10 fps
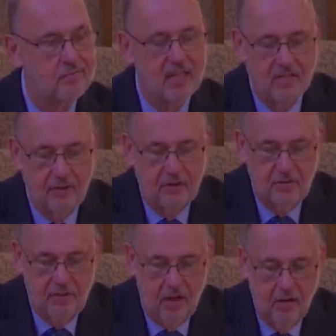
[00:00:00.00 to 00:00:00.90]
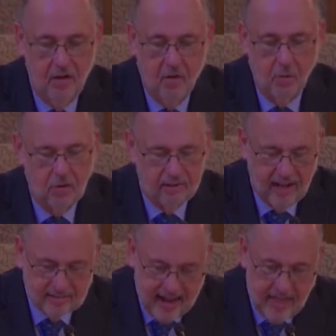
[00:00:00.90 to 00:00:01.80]
First of all, world
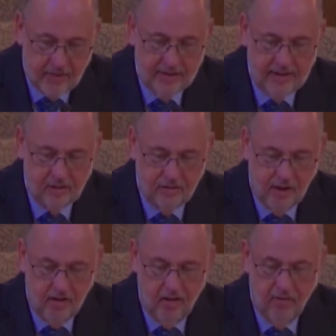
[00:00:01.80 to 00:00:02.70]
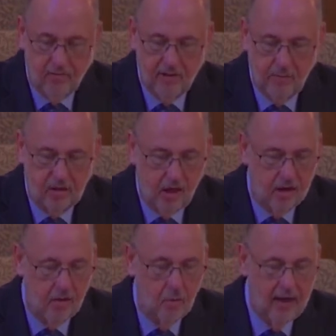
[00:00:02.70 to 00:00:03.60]
class athletes follow what we would call
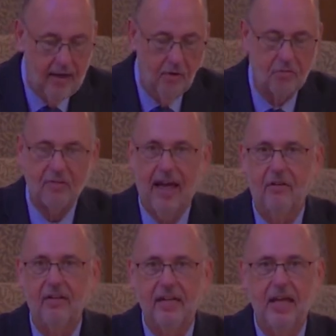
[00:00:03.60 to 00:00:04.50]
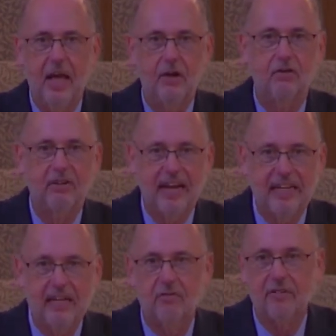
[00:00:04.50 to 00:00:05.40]
a well rounded
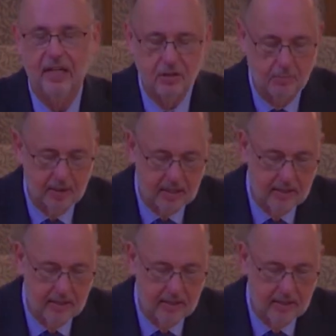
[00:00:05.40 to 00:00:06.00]
training regimen.